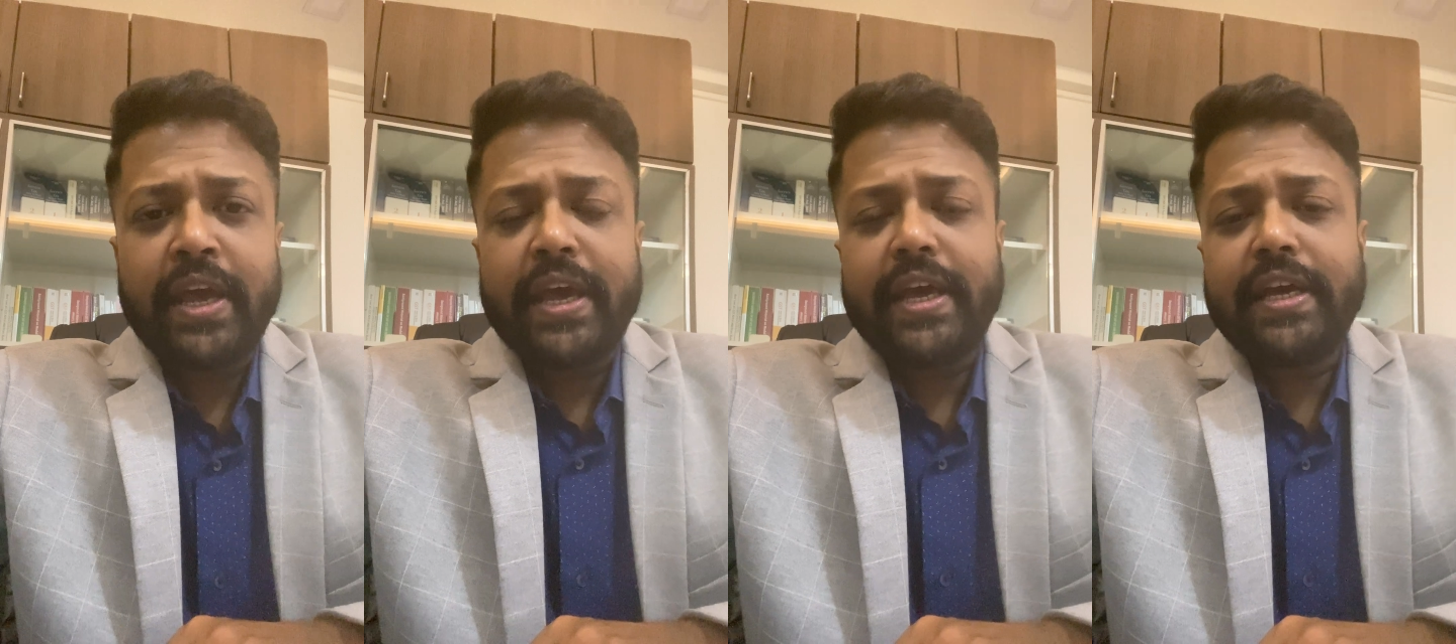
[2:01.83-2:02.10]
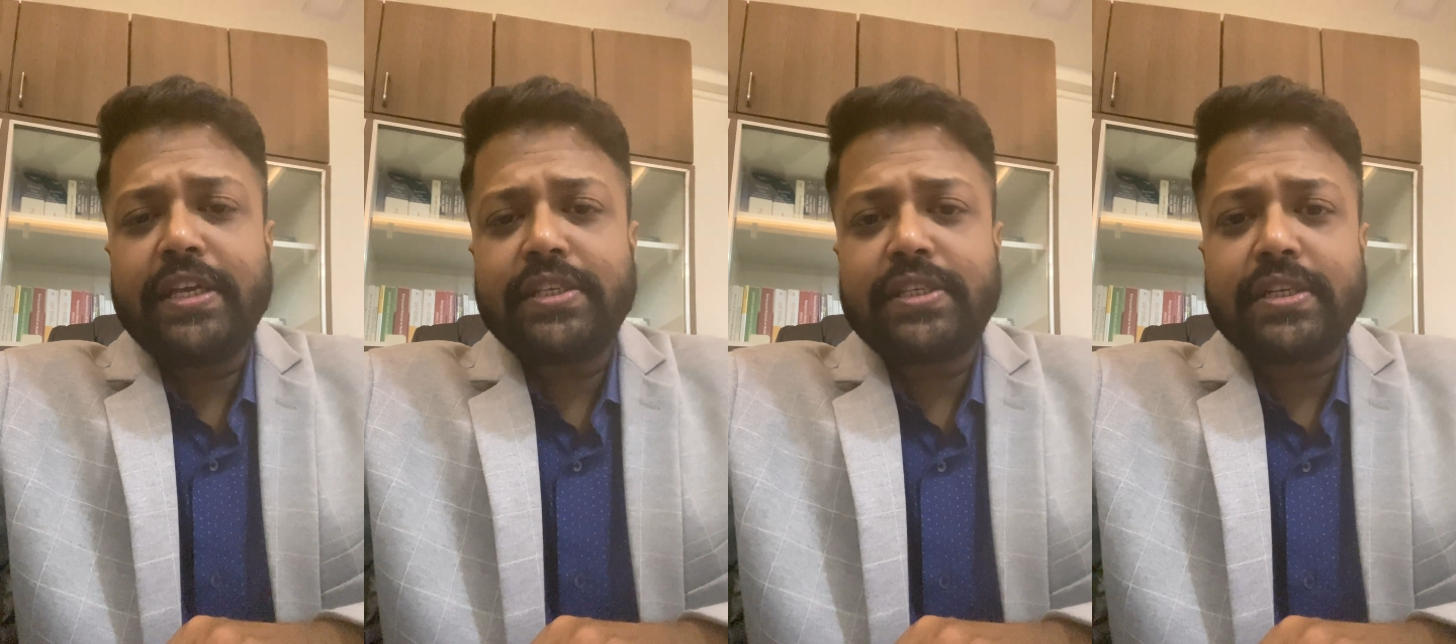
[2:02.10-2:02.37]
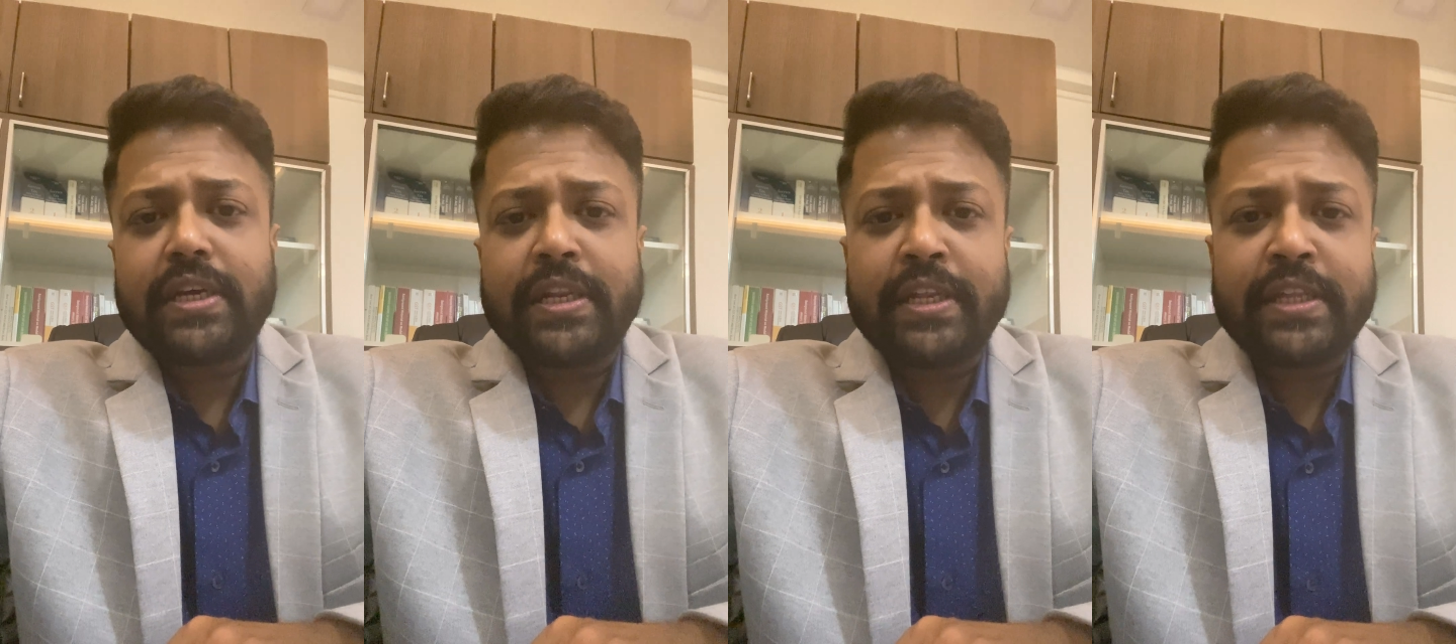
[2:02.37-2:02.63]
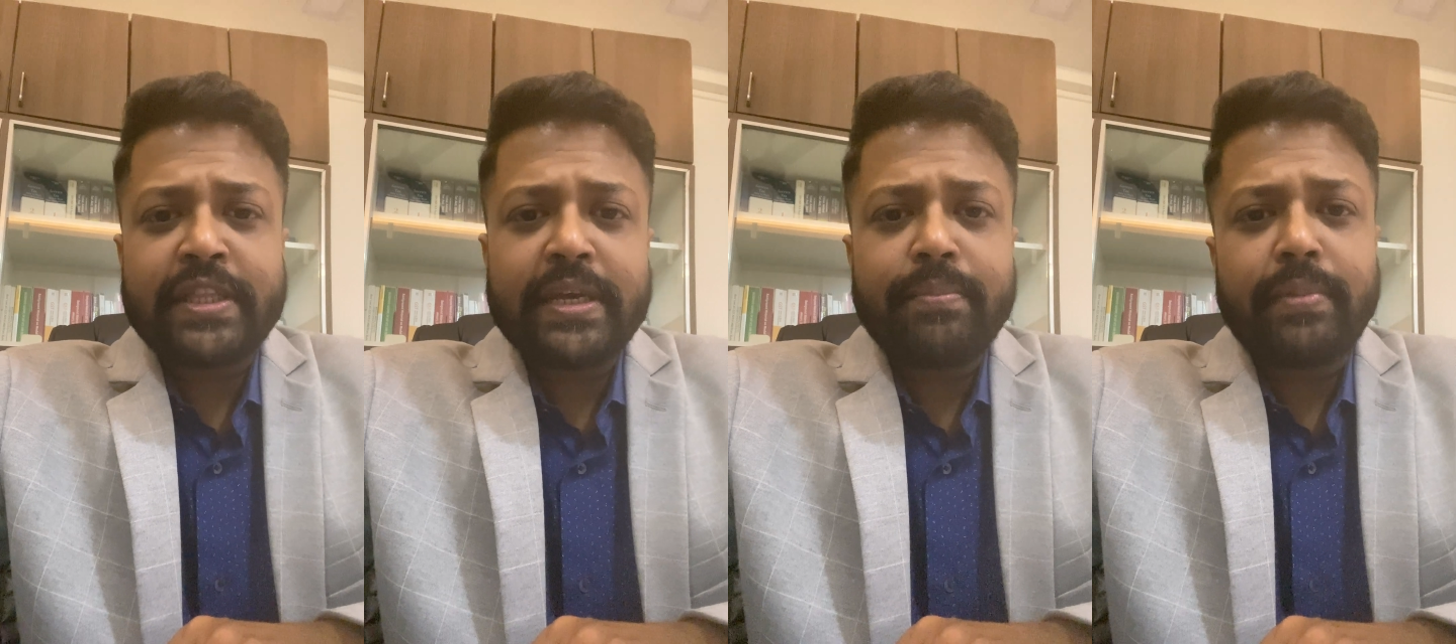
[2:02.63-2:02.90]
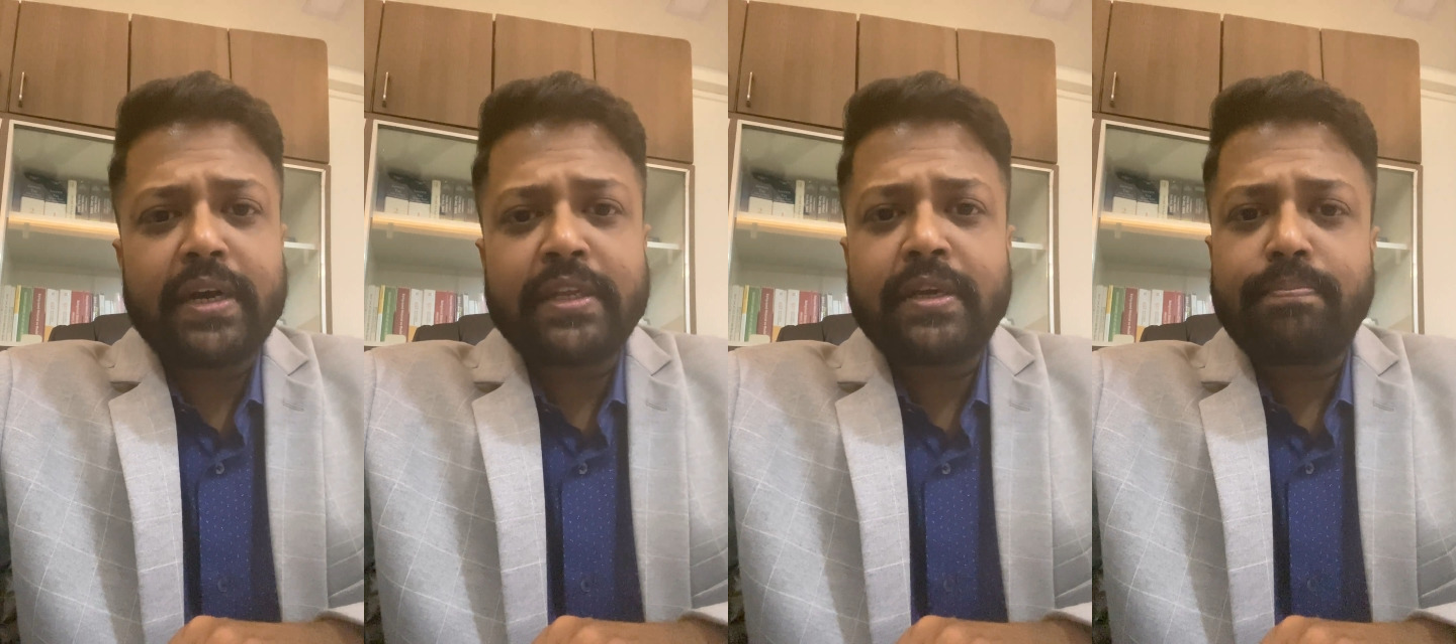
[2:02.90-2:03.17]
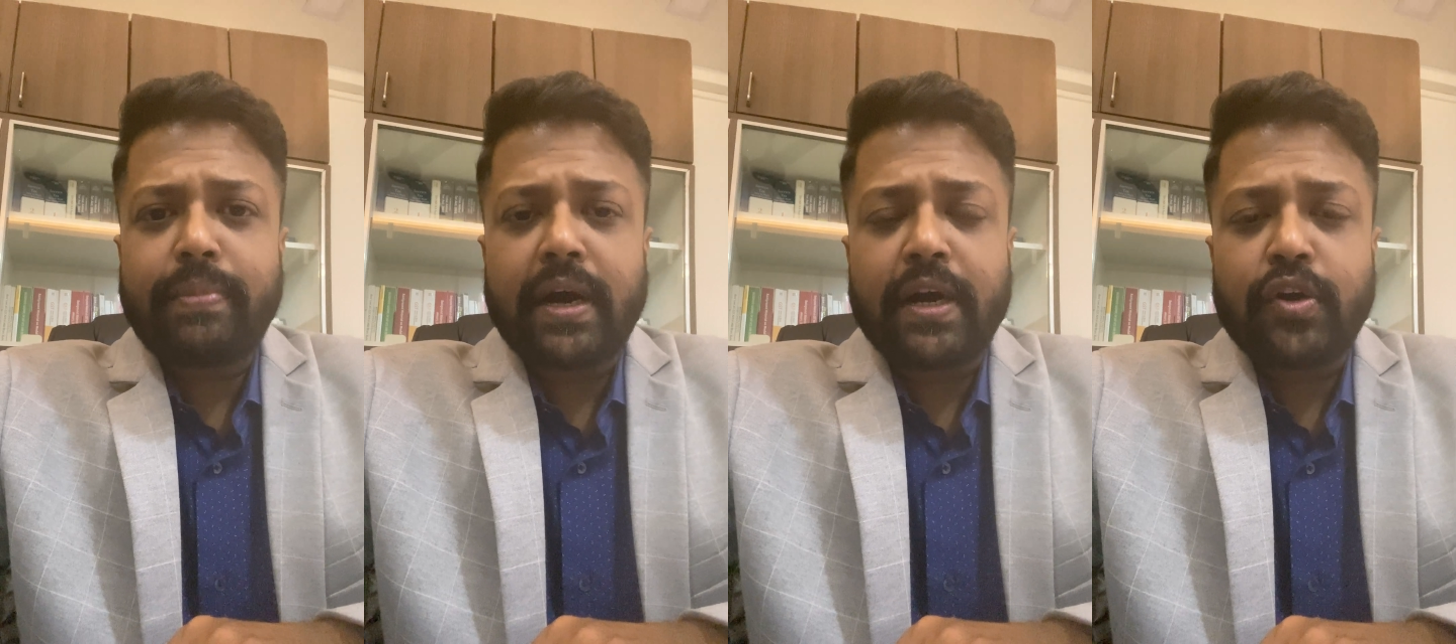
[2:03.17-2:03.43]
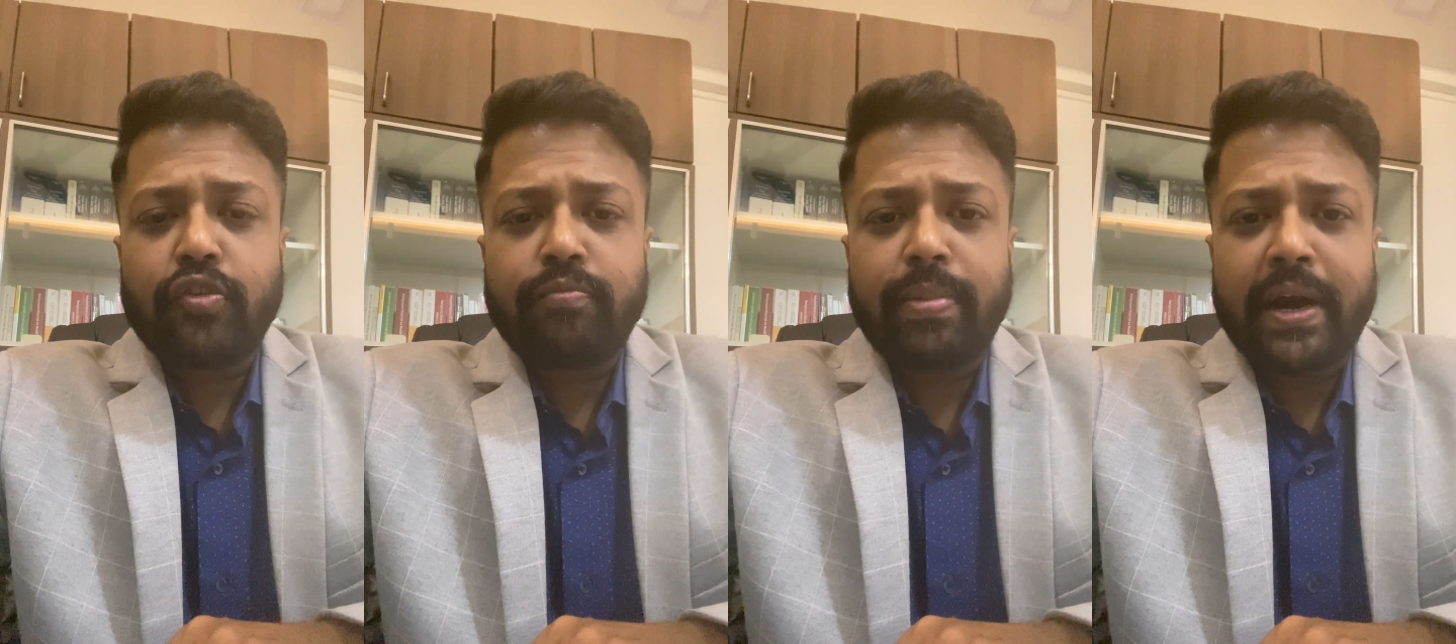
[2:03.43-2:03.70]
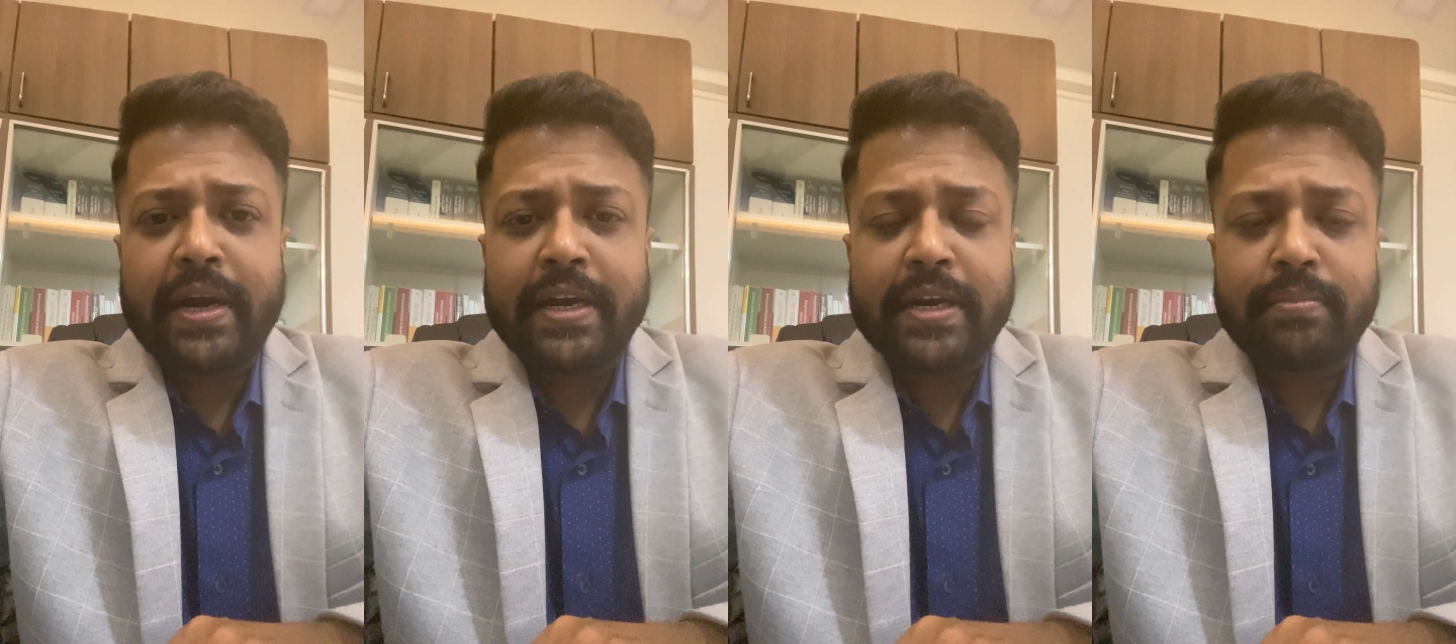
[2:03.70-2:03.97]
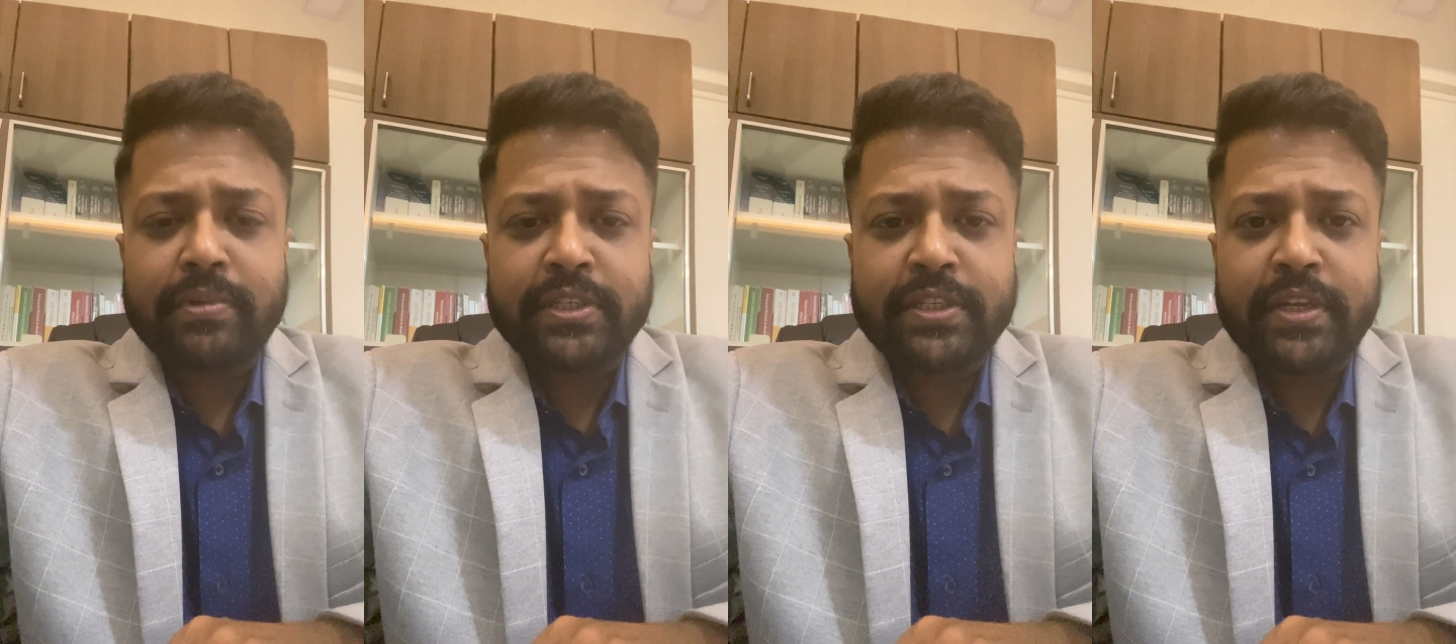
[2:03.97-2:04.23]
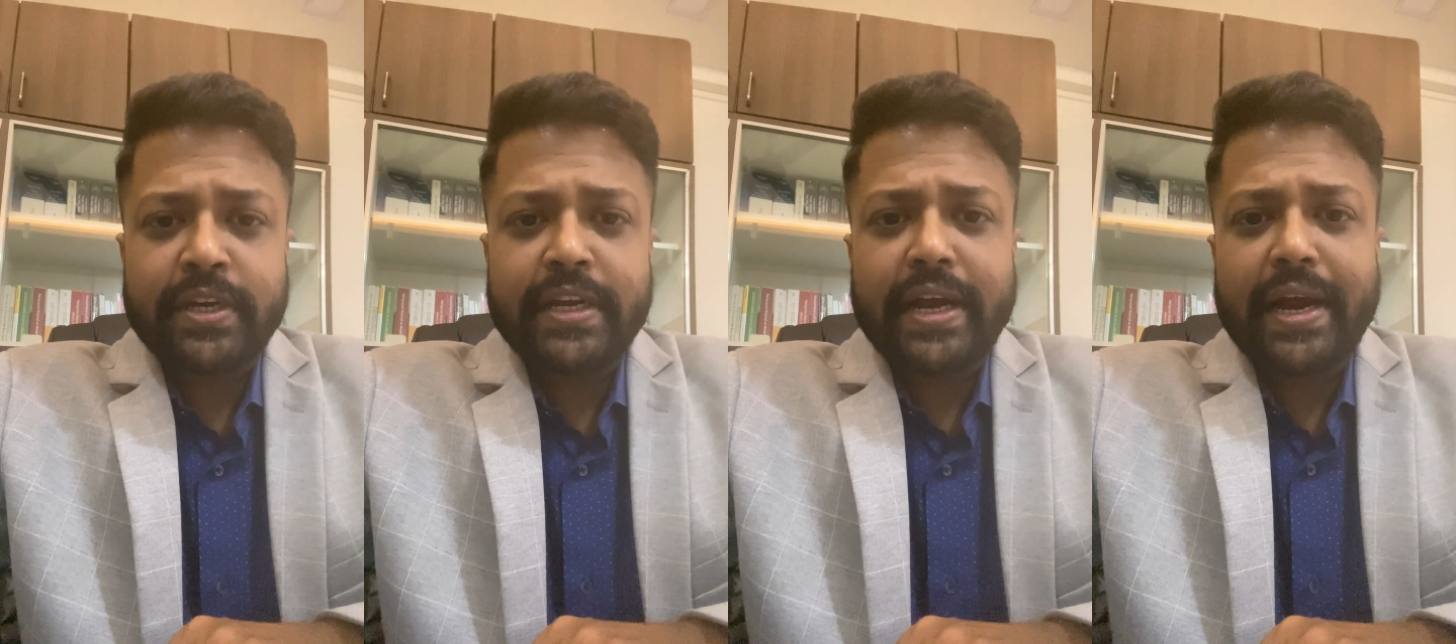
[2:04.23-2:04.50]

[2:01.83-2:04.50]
is nothing but the part of plant and machinery,